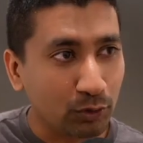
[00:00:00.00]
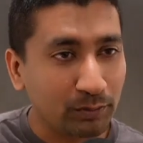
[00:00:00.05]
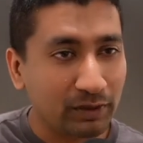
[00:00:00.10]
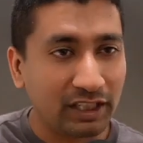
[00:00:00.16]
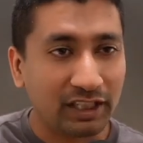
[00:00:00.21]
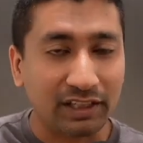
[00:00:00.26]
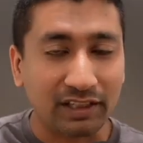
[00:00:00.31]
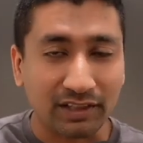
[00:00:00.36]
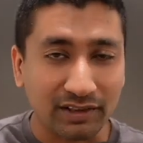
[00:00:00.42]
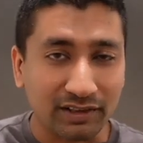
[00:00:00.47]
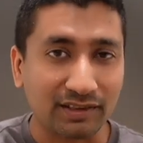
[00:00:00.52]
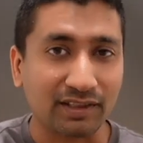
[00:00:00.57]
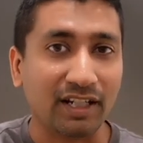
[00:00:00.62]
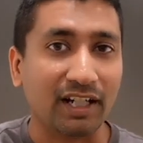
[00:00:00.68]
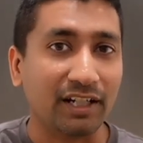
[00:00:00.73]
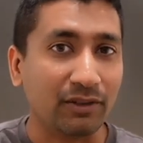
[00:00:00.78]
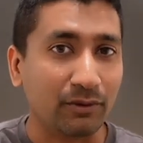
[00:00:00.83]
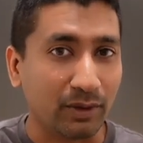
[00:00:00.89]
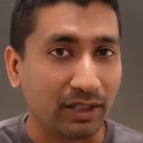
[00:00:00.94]
many
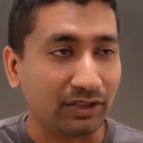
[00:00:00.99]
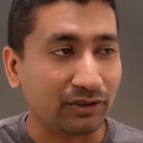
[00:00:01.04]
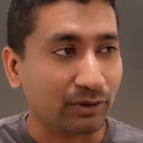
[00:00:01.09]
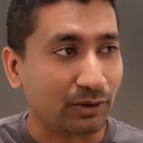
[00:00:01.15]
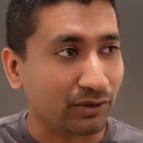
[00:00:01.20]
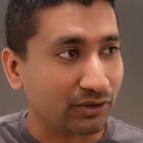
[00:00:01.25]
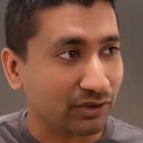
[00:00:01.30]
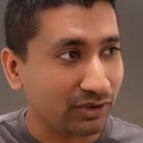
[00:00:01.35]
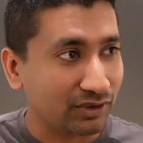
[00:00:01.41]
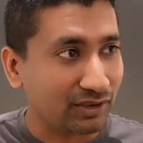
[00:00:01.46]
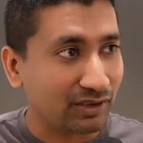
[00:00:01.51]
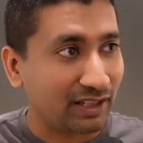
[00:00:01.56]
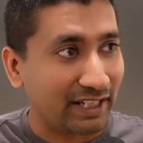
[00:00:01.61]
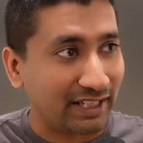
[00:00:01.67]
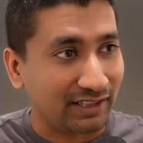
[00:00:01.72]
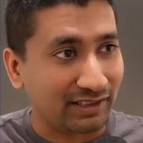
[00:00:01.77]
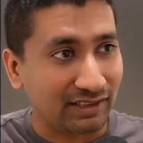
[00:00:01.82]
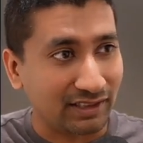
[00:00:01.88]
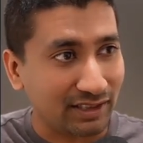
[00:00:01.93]
design resources
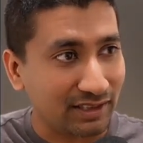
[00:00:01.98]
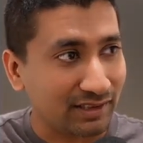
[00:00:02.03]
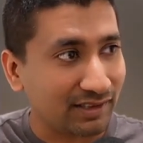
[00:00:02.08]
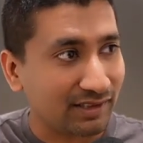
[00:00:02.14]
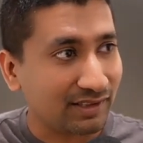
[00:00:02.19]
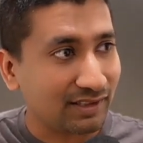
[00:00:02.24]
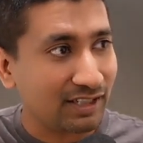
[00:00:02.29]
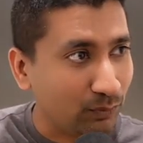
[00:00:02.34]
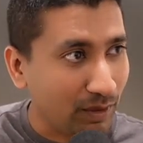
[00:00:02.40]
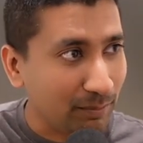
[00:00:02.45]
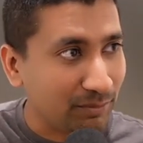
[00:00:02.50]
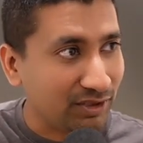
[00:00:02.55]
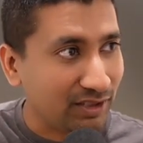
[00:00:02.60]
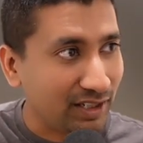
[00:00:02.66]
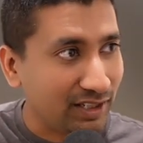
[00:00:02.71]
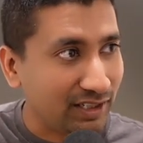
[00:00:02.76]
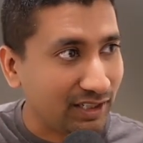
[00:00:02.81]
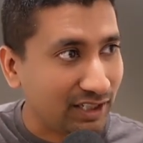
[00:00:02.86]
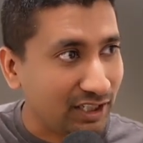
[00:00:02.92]
like this
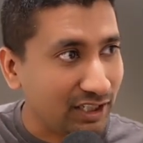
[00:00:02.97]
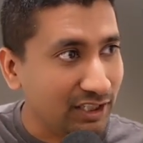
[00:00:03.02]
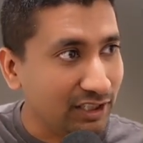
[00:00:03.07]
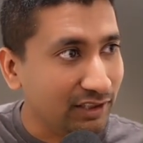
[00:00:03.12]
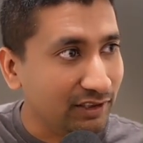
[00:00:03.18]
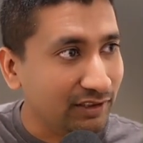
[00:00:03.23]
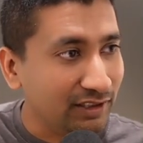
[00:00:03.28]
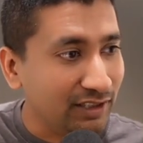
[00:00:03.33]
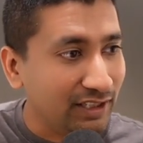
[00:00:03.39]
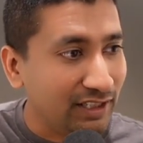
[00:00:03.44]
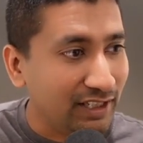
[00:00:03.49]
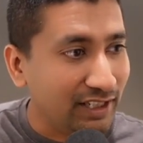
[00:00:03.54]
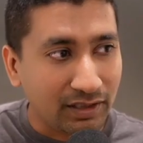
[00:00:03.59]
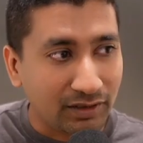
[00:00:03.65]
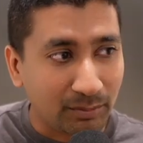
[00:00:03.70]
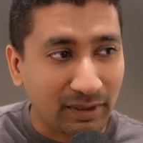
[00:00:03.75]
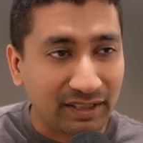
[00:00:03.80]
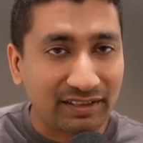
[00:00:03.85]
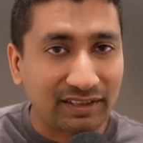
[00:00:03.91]
website here.
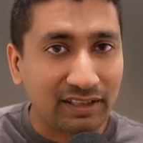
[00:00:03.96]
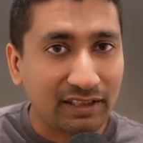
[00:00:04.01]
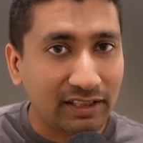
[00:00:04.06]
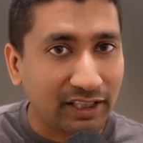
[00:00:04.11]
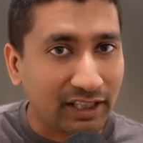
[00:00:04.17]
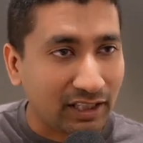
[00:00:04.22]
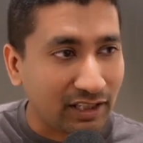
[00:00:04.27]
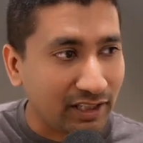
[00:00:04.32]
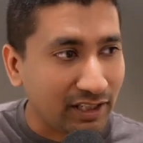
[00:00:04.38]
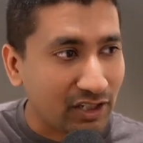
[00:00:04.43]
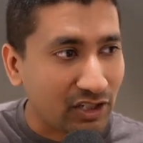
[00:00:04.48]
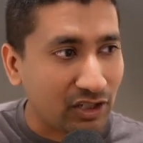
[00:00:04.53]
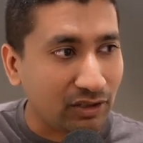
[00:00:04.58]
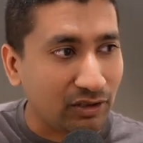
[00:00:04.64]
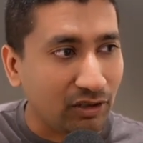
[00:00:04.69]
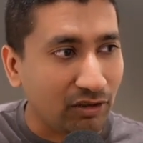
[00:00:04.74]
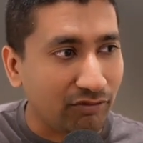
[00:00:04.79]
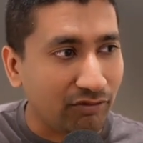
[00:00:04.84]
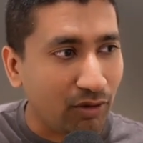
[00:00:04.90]
It's basically a
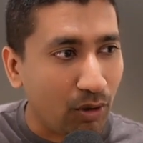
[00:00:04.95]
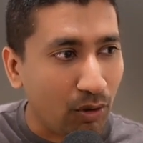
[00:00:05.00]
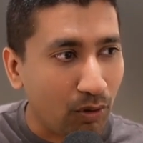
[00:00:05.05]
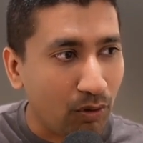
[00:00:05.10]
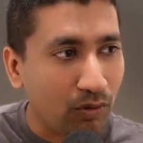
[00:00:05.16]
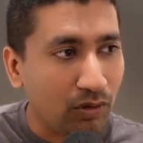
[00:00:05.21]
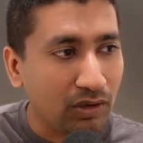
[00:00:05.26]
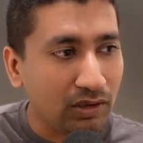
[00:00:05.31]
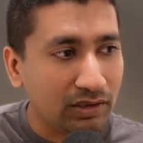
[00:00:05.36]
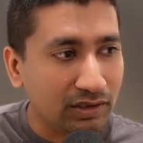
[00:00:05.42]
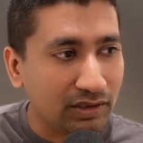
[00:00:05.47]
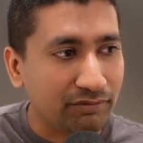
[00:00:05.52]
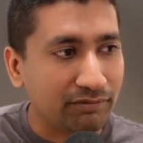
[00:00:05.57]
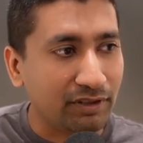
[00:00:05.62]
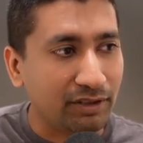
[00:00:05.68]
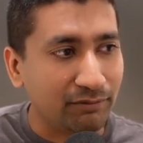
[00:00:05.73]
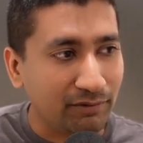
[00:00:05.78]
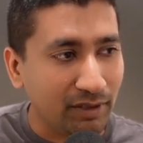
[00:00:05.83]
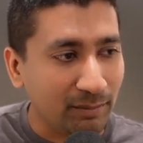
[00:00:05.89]
collection of all the
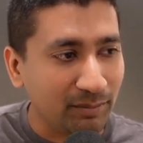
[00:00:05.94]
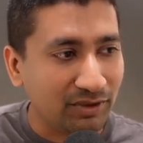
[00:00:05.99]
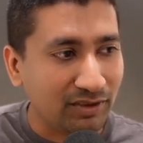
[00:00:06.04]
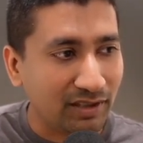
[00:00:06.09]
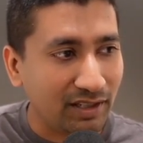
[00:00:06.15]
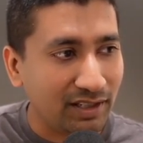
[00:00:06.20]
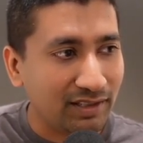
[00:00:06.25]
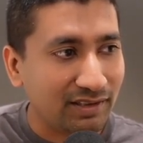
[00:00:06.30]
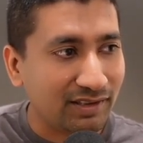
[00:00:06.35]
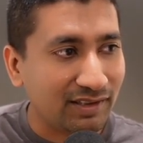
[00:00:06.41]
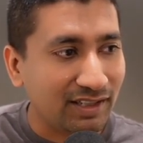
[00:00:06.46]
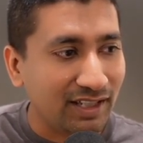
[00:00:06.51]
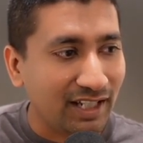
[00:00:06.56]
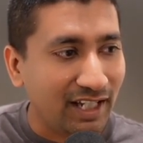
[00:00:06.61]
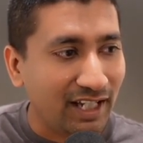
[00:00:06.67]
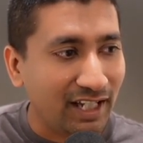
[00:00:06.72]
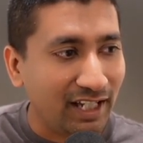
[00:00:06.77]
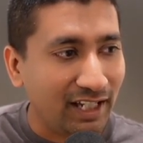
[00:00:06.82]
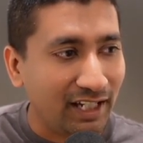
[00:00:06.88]
different websites.
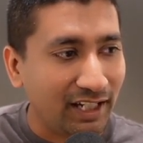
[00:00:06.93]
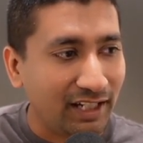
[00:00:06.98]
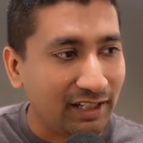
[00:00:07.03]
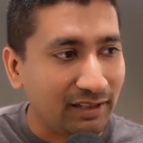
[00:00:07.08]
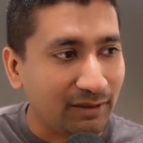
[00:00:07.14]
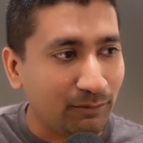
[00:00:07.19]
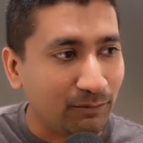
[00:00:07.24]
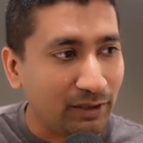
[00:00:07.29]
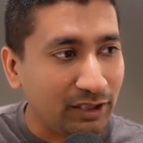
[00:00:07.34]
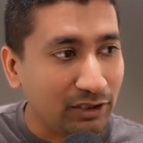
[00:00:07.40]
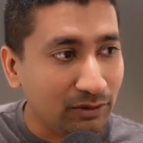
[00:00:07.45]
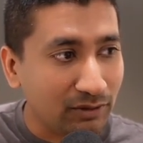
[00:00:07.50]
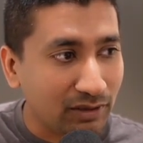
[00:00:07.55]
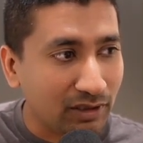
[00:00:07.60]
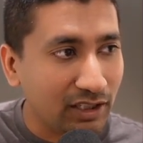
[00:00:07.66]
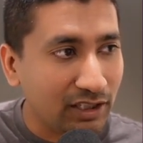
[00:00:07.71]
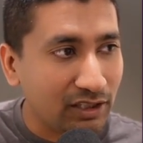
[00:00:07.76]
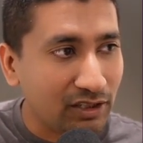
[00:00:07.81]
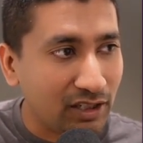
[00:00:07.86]
And when you
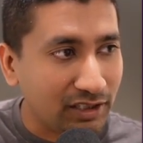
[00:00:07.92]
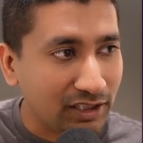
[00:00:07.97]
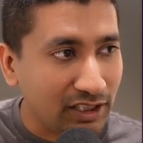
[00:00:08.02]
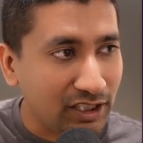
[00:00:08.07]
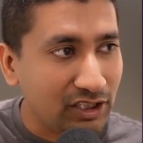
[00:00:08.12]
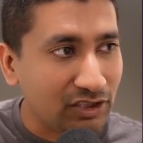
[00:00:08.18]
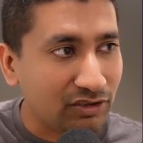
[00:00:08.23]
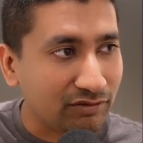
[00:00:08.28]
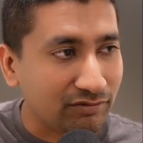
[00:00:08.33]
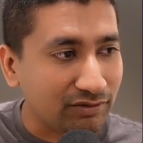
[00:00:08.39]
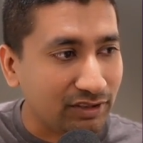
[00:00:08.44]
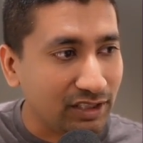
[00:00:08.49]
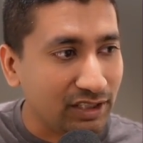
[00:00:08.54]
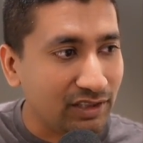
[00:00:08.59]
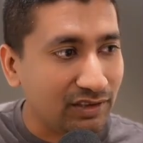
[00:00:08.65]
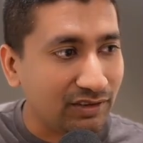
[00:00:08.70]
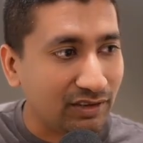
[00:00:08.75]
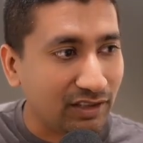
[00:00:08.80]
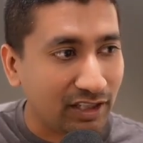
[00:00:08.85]
click on each of
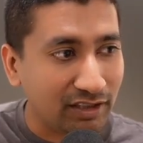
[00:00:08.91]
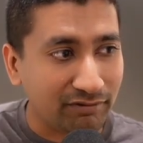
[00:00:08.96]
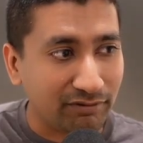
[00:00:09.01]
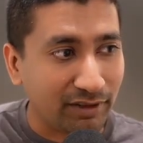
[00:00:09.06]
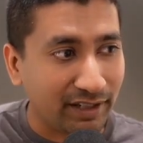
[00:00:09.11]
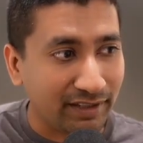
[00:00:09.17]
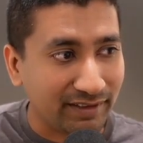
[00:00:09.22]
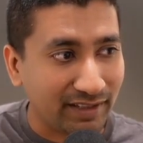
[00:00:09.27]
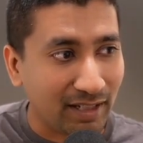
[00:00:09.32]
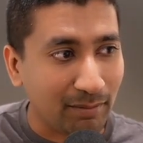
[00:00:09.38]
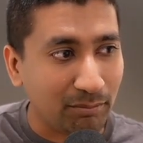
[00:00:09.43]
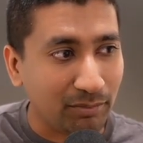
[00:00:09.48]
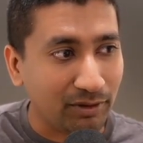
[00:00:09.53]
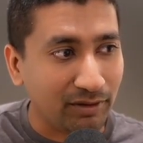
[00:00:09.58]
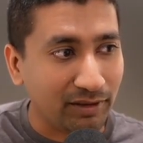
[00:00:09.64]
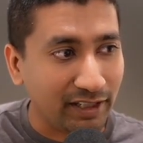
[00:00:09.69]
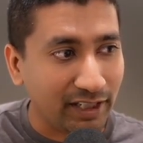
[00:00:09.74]
these, like for example,